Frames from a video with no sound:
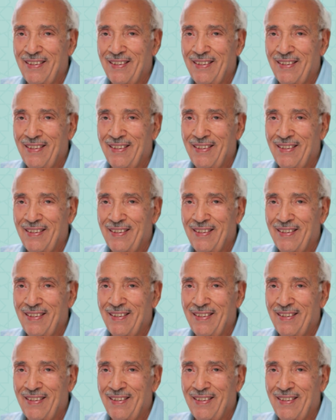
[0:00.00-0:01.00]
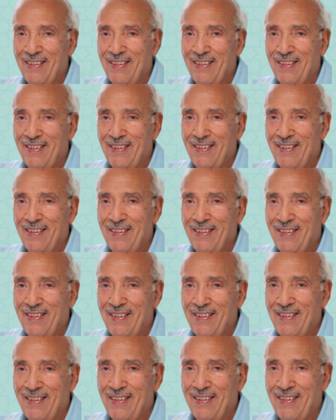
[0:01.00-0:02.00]

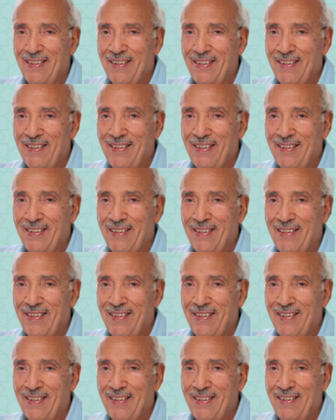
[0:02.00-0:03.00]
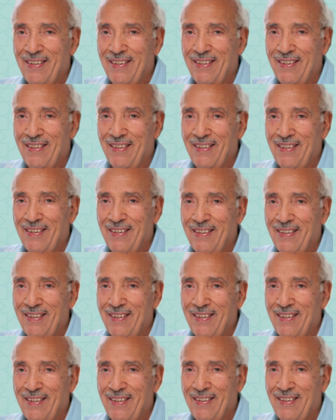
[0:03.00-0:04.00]

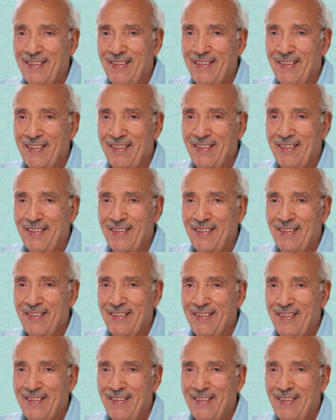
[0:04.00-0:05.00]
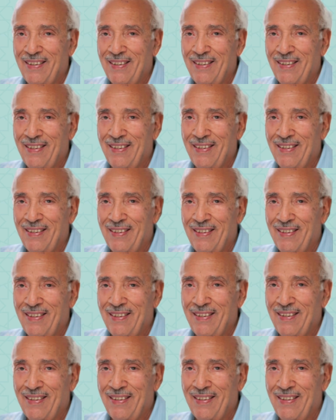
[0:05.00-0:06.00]

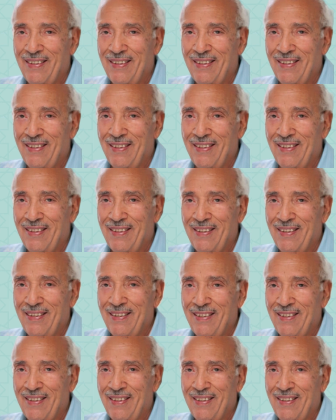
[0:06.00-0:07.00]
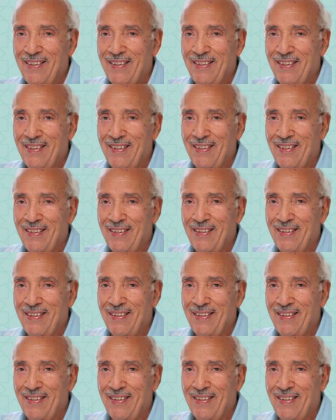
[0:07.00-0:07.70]
[no speech]